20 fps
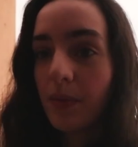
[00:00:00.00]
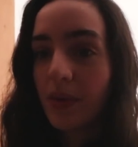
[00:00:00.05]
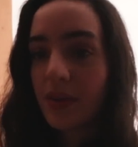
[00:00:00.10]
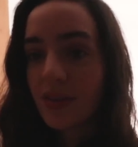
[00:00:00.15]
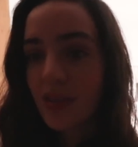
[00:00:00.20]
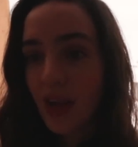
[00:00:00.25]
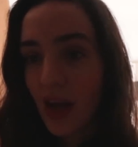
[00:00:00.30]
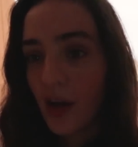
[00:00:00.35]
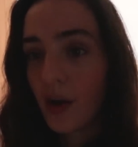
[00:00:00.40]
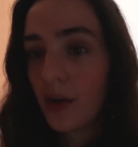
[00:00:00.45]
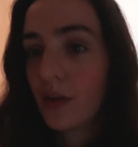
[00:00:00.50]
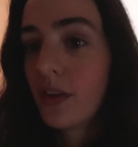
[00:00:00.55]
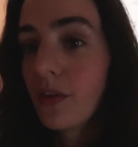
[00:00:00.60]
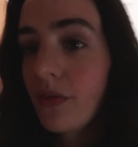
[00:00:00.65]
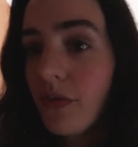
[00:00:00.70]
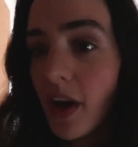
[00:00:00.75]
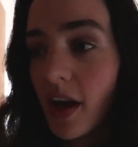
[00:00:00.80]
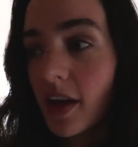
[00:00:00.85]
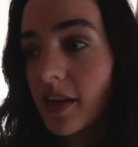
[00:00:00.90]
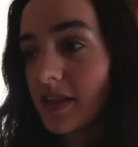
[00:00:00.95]
So the
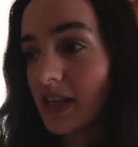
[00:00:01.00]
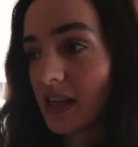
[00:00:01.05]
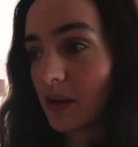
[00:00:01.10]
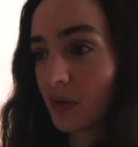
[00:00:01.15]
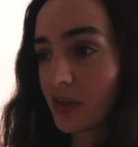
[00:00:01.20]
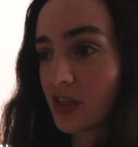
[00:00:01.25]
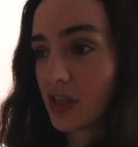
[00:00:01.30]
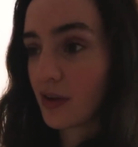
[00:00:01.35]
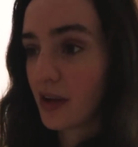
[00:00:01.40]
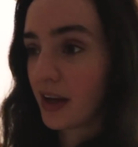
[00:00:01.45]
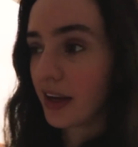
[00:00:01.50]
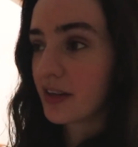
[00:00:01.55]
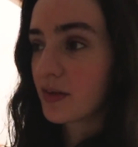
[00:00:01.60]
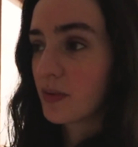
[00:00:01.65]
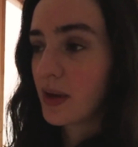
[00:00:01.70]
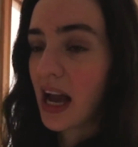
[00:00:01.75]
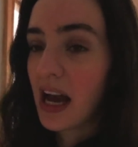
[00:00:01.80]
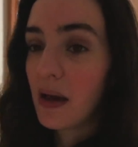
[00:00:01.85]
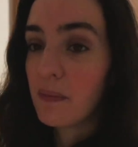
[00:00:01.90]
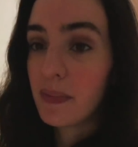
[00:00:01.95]
first thing we're doing,
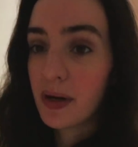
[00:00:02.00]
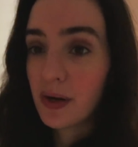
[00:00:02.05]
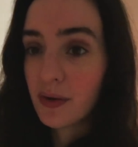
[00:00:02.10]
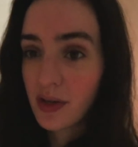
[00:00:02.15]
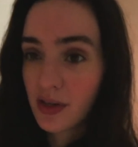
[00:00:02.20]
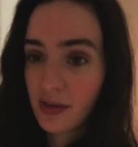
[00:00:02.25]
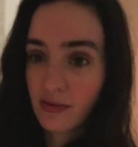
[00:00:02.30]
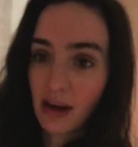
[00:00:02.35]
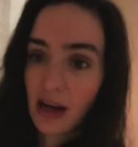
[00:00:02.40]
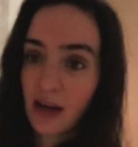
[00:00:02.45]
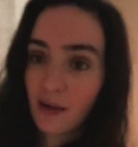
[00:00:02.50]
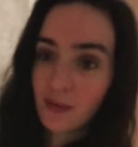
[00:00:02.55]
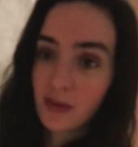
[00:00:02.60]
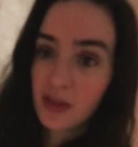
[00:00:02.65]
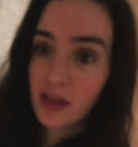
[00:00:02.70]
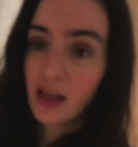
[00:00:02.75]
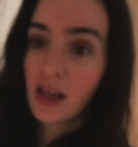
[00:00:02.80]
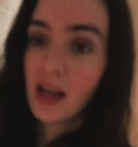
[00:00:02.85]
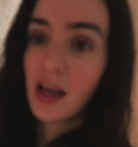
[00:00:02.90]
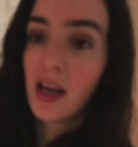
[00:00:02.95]
so we had builders
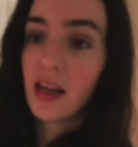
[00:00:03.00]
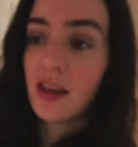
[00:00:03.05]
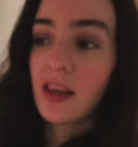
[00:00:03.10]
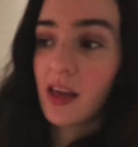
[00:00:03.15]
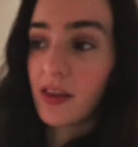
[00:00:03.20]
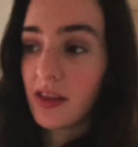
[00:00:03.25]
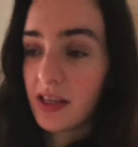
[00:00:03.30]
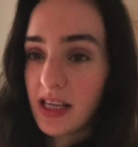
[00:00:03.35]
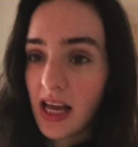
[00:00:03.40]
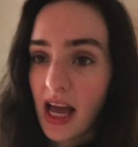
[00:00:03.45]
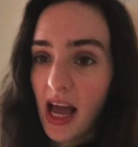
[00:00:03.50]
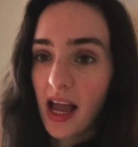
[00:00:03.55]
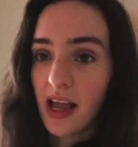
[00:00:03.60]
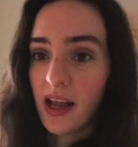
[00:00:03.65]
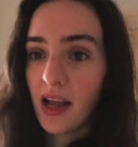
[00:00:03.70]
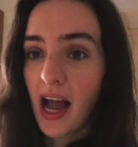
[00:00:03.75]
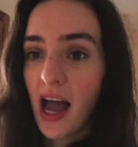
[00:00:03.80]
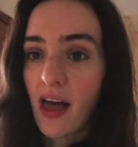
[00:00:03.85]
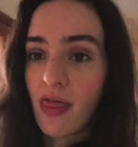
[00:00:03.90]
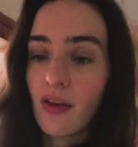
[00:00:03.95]
round the other
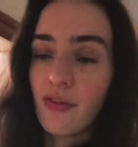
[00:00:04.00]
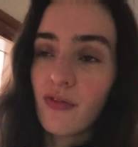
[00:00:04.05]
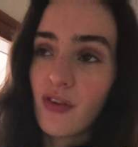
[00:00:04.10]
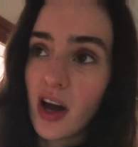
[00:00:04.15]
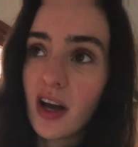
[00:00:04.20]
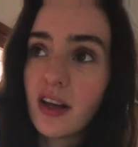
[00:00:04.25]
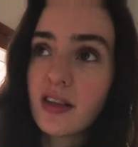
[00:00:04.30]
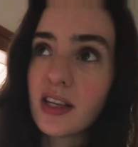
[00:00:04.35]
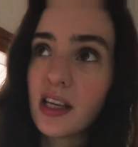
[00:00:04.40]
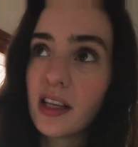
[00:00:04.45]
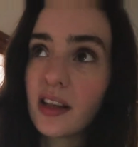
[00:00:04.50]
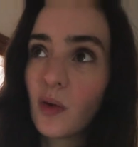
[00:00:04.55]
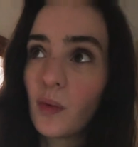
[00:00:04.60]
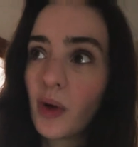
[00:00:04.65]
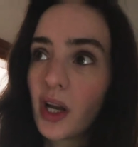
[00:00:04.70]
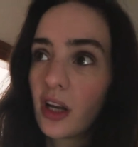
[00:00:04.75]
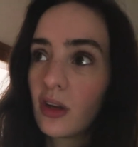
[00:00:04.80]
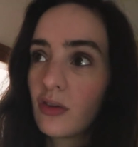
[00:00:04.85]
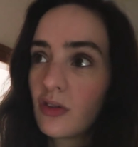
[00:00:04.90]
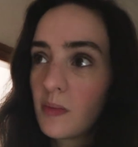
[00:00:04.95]
day, and the first thing that
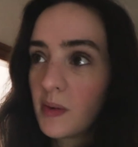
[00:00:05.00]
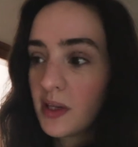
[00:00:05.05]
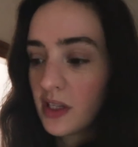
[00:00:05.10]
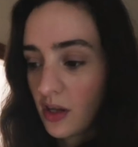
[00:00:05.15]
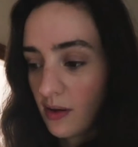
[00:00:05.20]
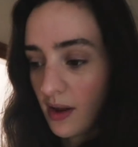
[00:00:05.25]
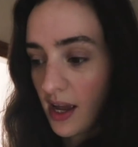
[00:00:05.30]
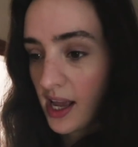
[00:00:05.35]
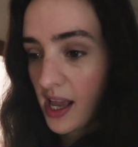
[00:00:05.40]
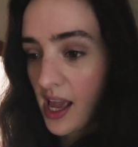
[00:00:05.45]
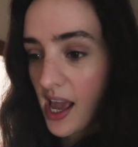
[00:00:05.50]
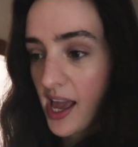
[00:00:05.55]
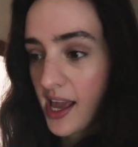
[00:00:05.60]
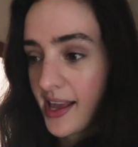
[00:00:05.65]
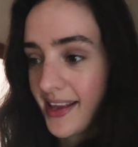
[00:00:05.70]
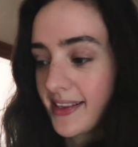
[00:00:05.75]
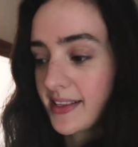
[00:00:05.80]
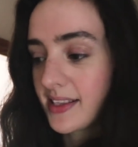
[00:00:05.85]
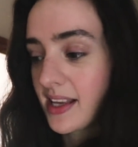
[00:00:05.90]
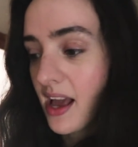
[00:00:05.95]
we're going to be doing
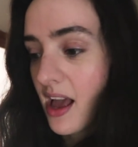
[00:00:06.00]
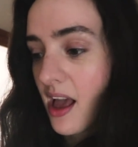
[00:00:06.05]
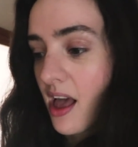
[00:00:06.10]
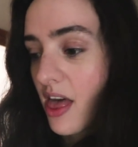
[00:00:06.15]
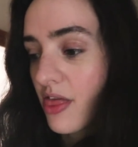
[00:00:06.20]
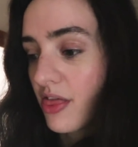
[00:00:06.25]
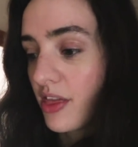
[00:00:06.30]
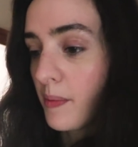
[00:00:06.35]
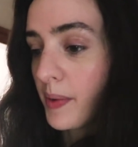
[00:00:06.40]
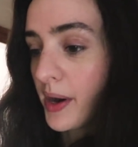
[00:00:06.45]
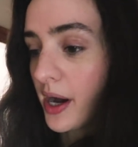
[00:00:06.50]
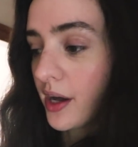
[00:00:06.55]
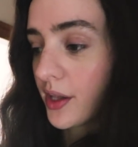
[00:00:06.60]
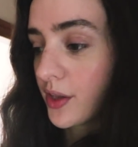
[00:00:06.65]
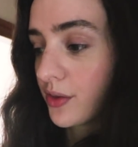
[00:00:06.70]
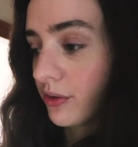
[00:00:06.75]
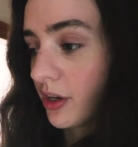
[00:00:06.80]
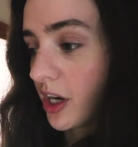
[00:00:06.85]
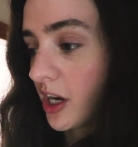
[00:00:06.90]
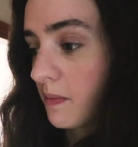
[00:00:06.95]
is the
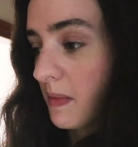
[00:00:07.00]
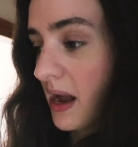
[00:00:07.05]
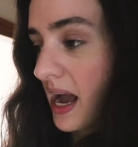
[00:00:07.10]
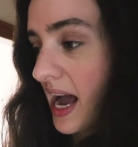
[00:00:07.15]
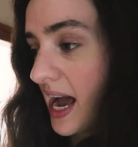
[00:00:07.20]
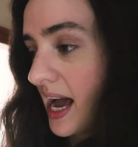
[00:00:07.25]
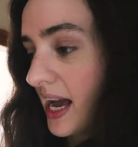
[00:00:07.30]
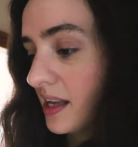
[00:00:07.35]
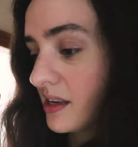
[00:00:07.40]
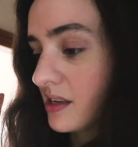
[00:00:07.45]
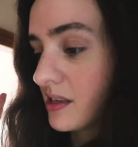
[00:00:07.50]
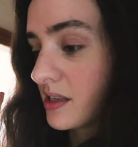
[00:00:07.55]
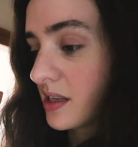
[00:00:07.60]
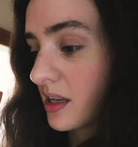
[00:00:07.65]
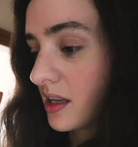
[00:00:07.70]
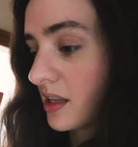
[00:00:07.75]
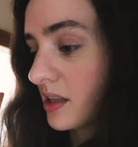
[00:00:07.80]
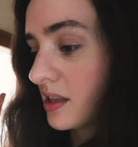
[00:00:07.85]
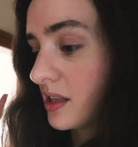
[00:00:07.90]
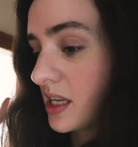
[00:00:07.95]
bathroom and
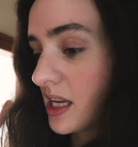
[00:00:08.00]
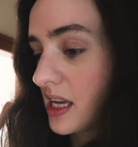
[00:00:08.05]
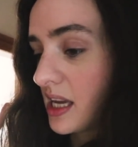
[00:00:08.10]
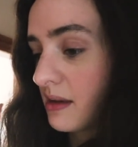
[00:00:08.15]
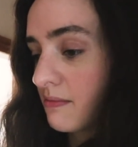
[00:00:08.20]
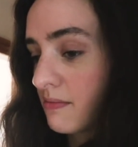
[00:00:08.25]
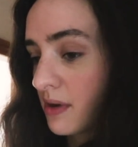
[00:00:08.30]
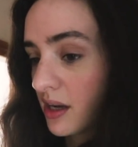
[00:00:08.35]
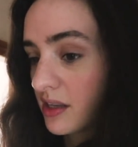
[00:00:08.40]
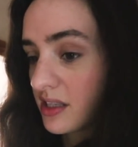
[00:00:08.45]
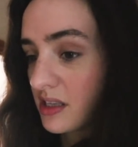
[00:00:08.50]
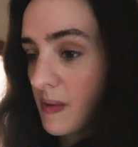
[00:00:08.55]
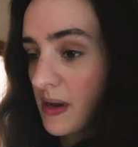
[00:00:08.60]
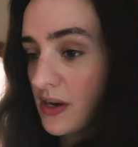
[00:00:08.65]
the master